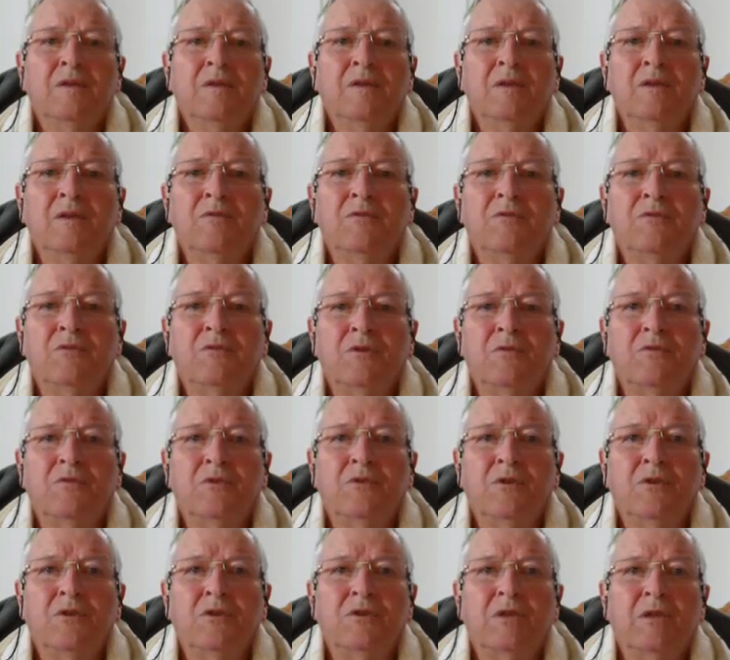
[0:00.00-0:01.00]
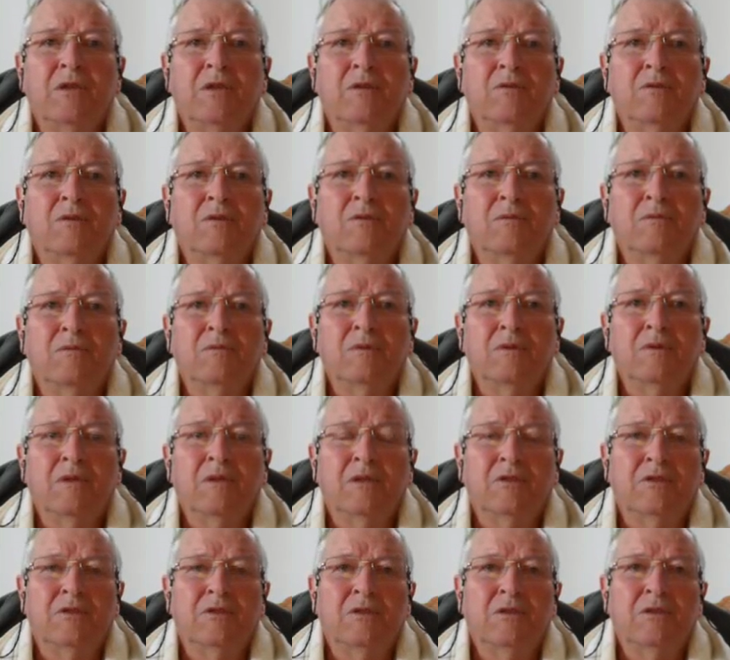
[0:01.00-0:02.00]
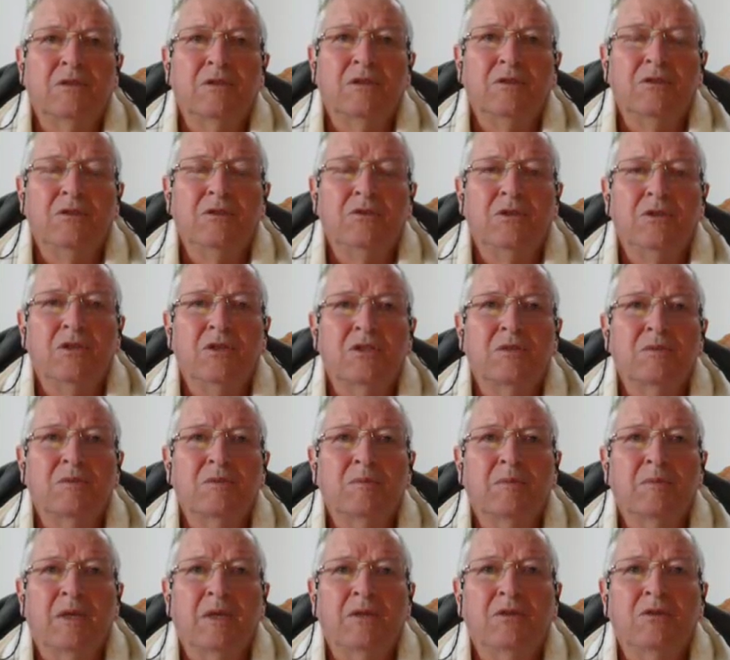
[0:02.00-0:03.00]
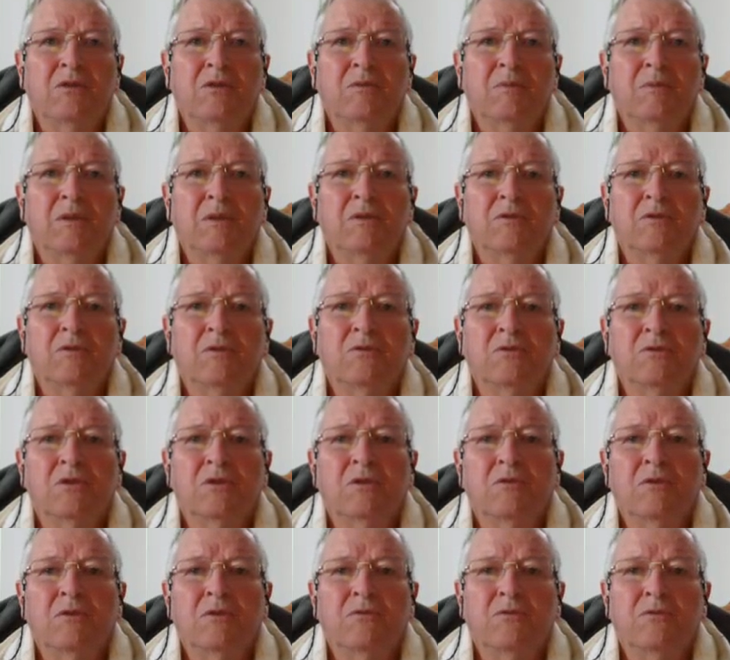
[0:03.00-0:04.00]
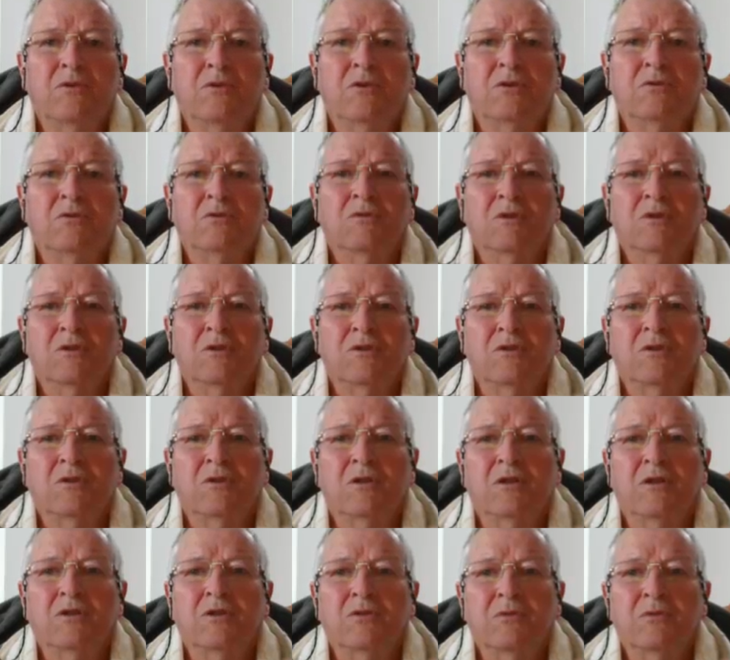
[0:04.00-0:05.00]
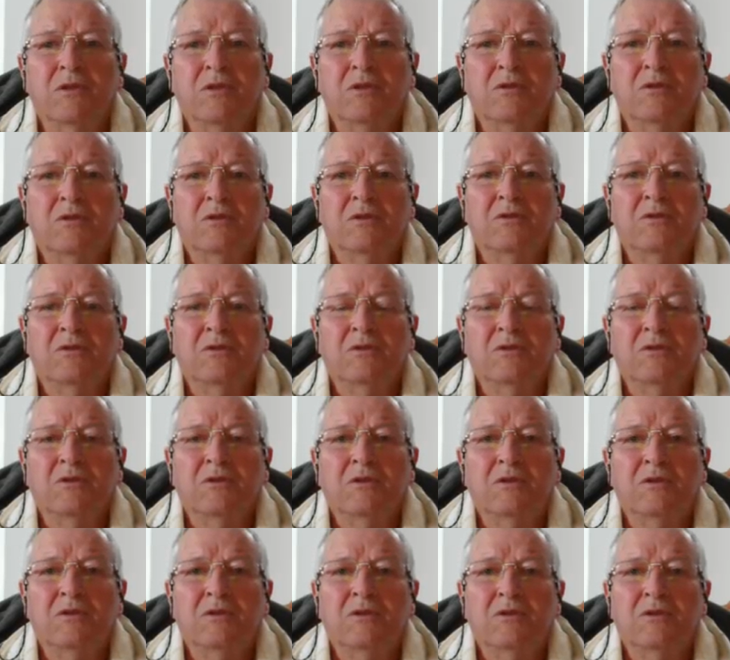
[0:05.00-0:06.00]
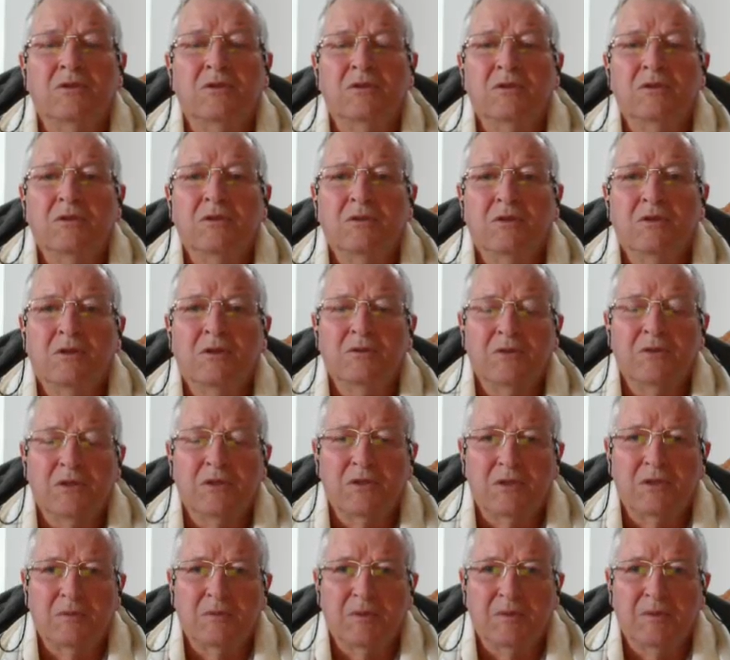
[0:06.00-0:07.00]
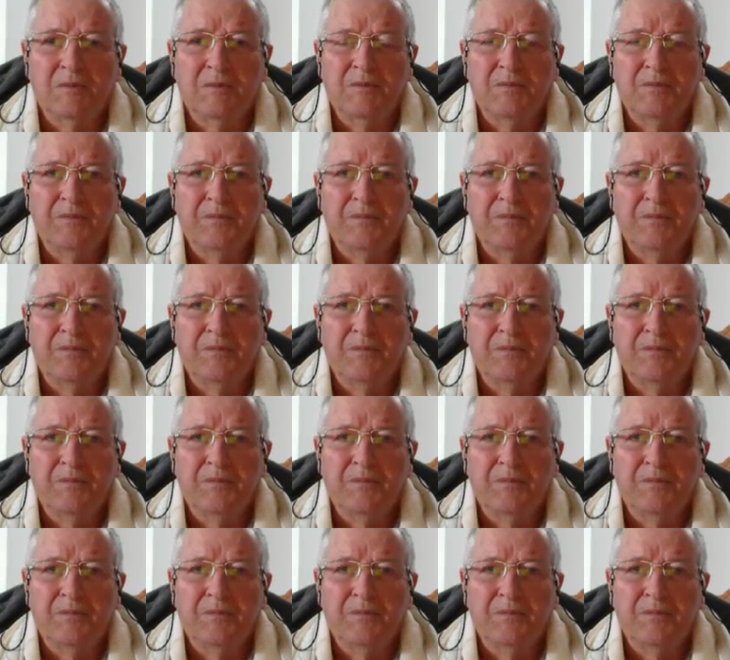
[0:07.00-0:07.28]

And he refers that that's in the New Testament, Matthew, but it also refers to Isaiah 29:13 in the Old Testament.